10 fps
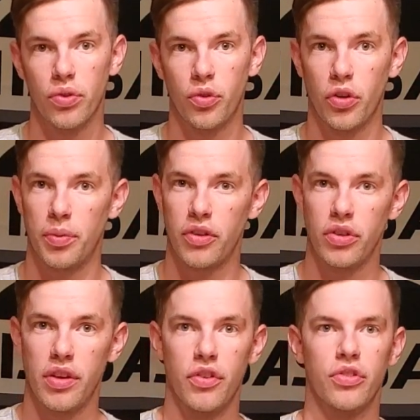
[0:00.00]
So
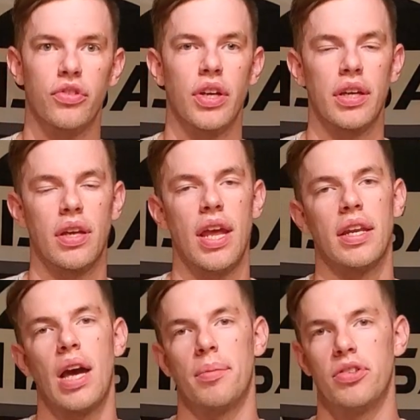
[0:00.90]
especially if you're like
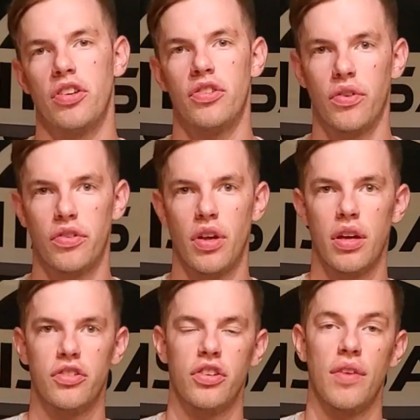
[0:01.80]
in competition or
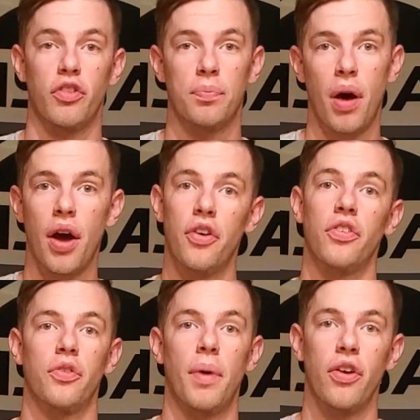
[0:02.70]
such, and you have a spotter
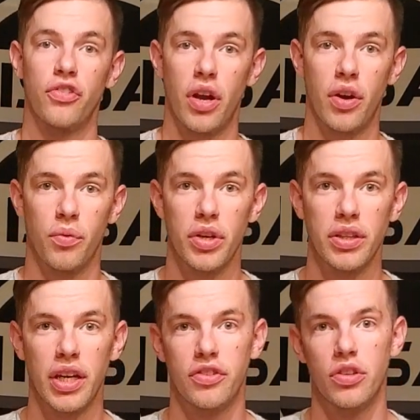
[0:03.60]
and the spotter's trying to
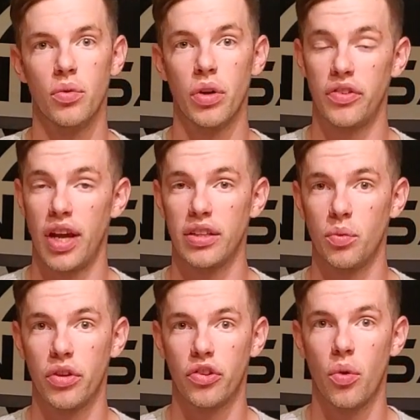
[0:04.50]
relay to you exactly
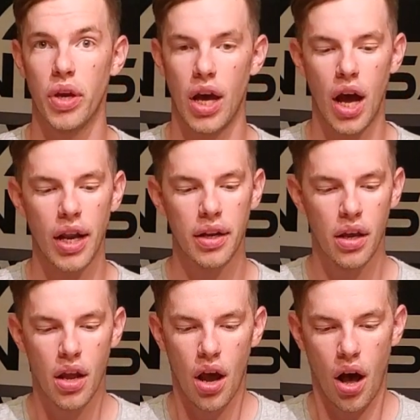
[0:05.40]
what's going on,
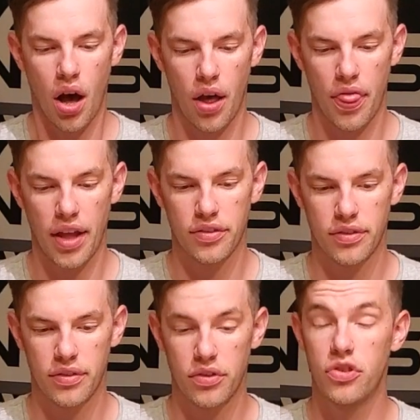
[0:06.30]

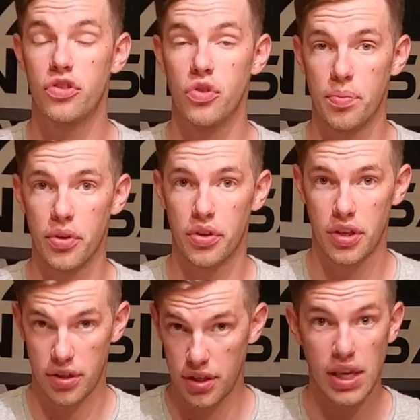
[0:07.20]
that's super
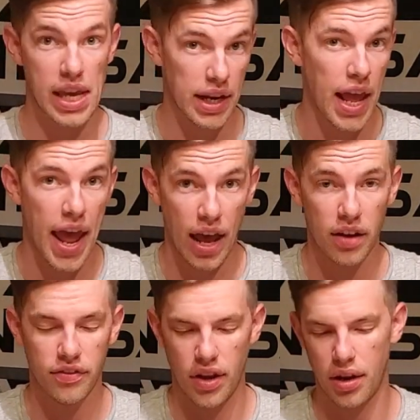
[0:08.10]
key to
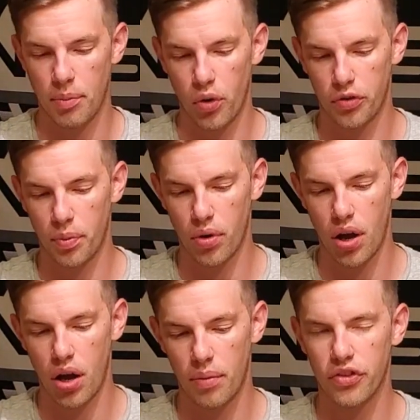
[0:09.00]
have in
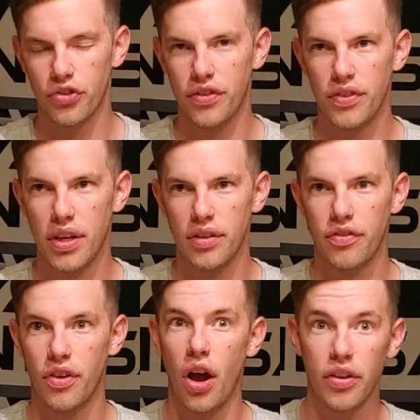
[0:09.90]
motorsport. For drifting,
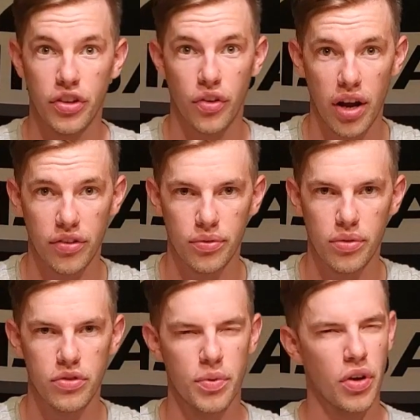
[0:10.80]
for us in
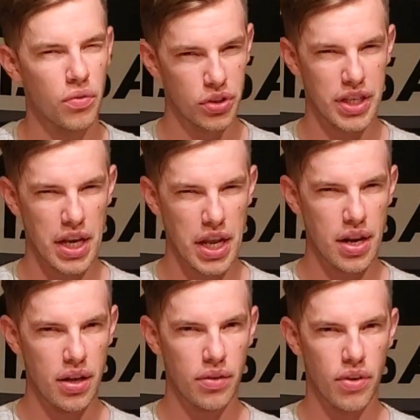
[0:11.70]
grassroots, we don't really need
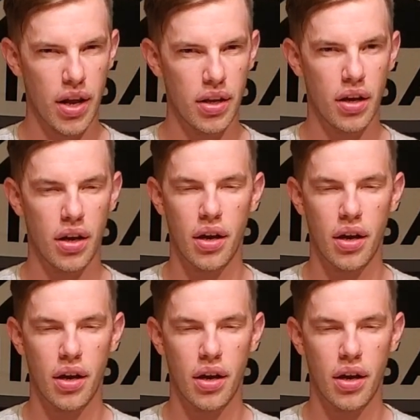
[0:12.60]
it, right?